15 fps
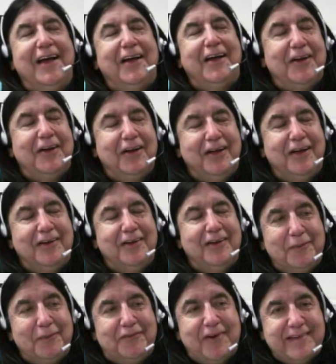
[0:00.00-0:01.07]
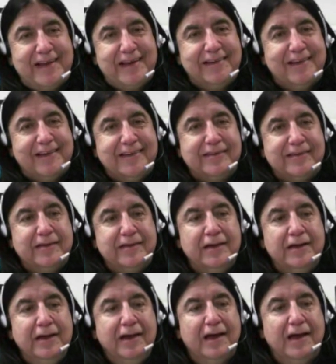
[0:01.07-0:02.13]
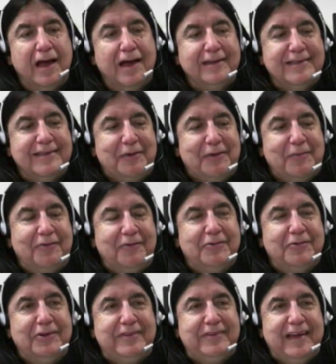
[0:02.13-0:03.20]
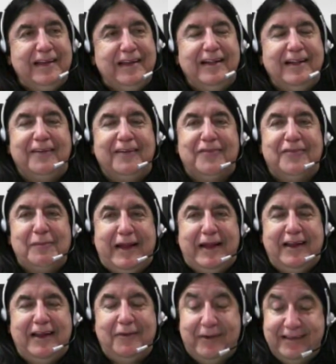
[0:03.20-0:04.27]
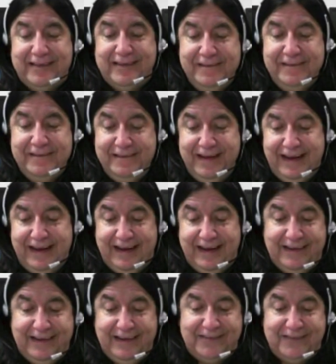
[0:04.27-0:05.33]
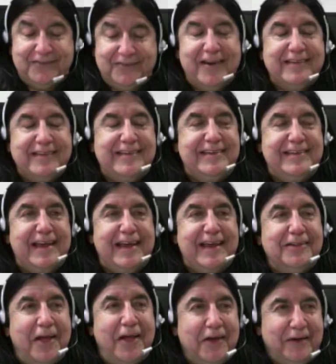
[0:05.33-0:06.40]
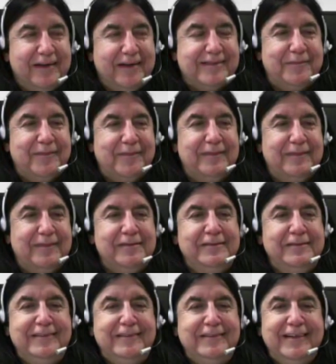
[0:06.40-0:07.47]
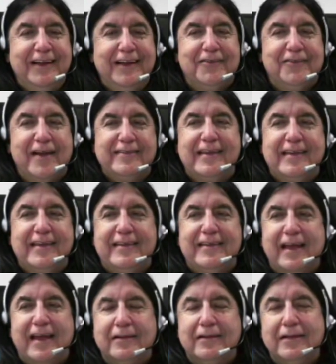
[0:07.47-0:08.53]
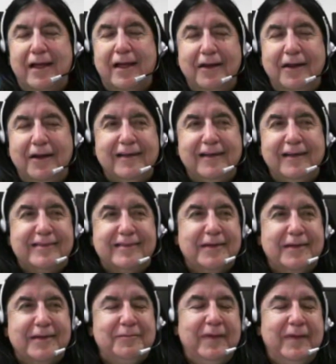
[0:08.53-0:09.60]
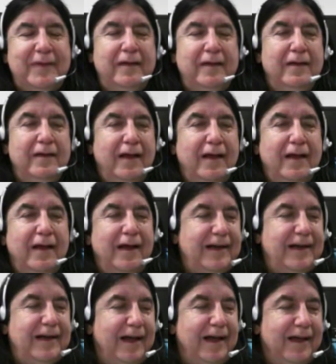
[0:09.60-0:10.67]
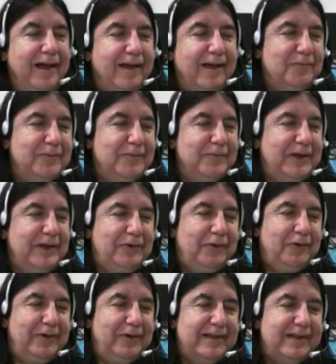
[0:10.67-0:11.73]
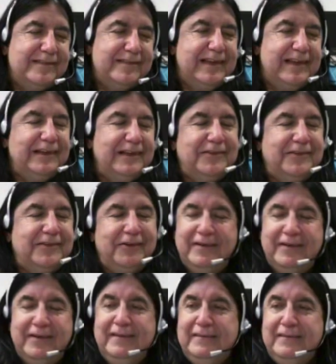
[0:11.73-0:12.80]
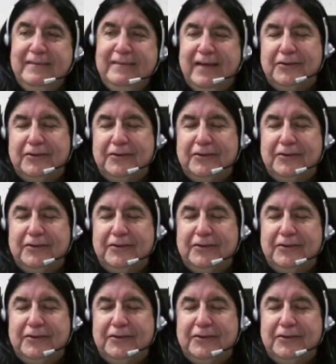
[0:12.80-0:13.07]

form of transcendence that we're routinely familiar with, is transcendental holism. Transcendental holism occurs when you're listening to a group